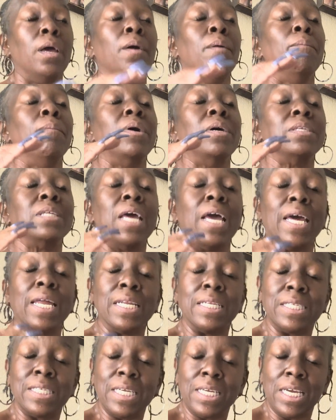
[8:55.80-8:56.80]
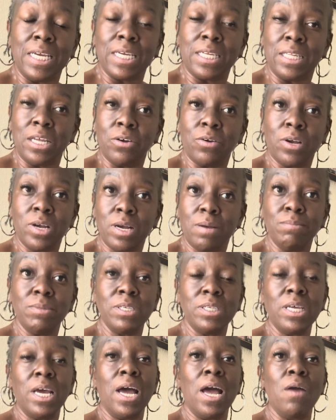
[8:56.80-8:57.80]
but there comes a
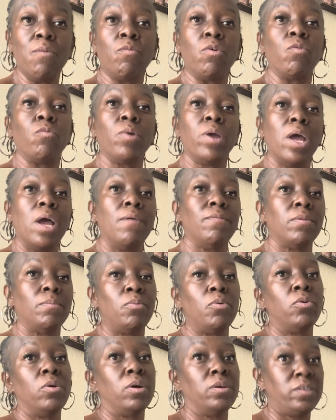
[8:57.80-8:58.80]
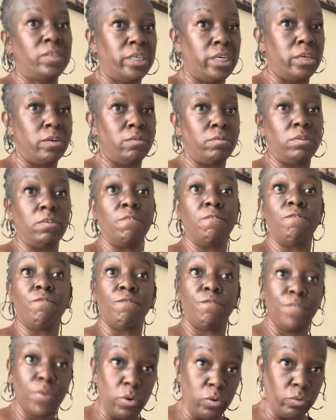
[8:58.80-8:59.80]
time when we have to put ourselves
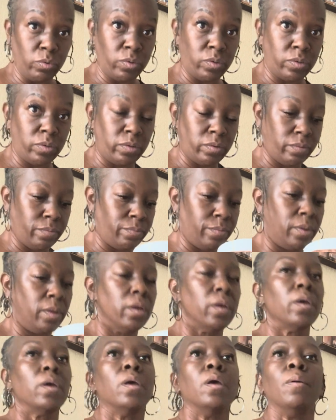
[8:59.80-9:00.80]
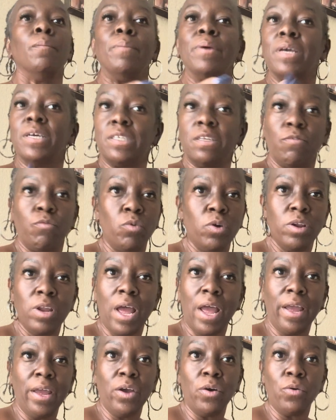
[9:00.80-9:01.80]
first. Because if we're
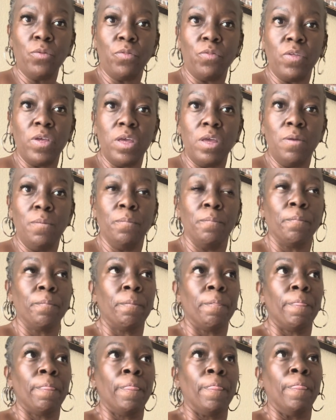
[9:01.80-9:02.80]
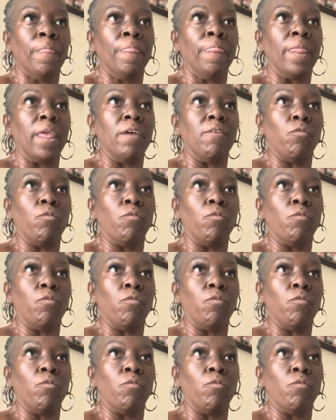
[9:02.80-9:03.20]
not healthy, if